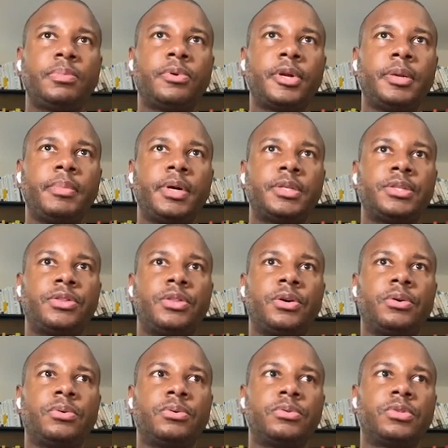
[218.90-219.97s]
pretty much
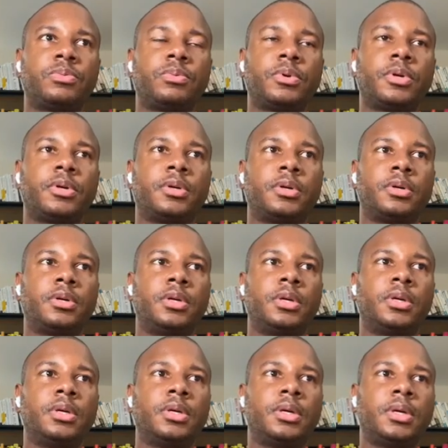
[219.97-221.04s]
those were,
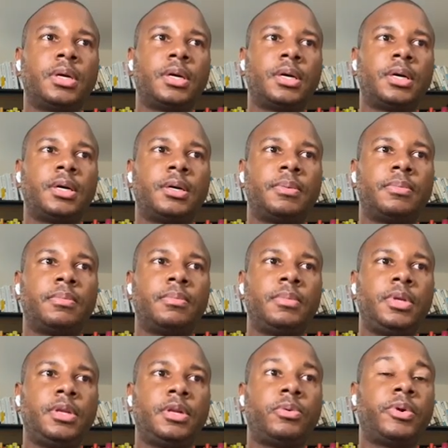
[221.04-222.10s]

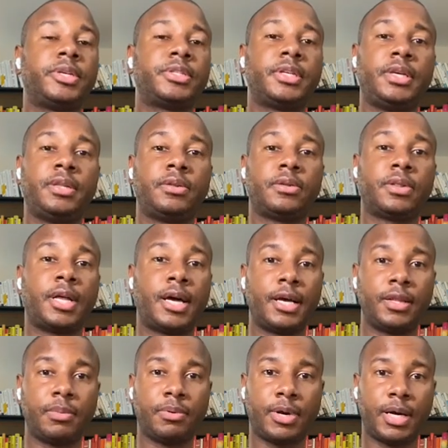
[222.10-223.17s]
ways to either
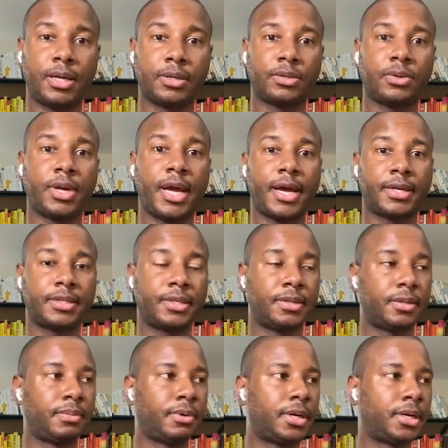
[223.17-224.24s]
line the product or
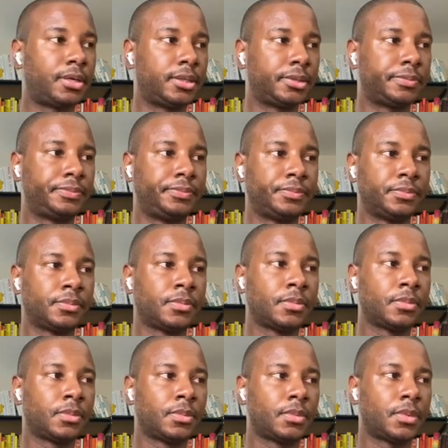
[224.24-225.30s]
accent the product.
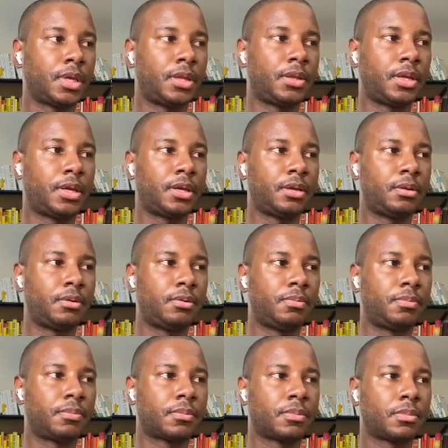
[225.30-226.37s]
And
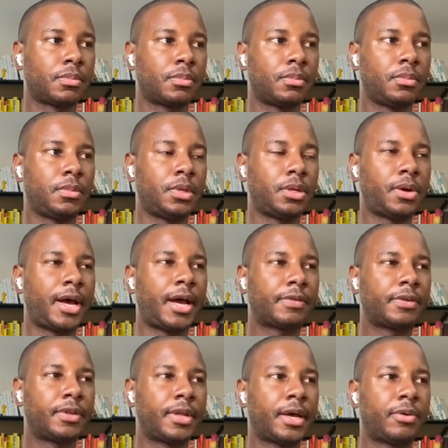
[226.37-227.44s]
then,
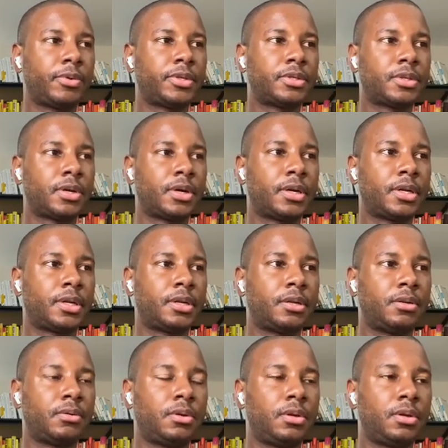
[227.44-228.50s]
after that, we started,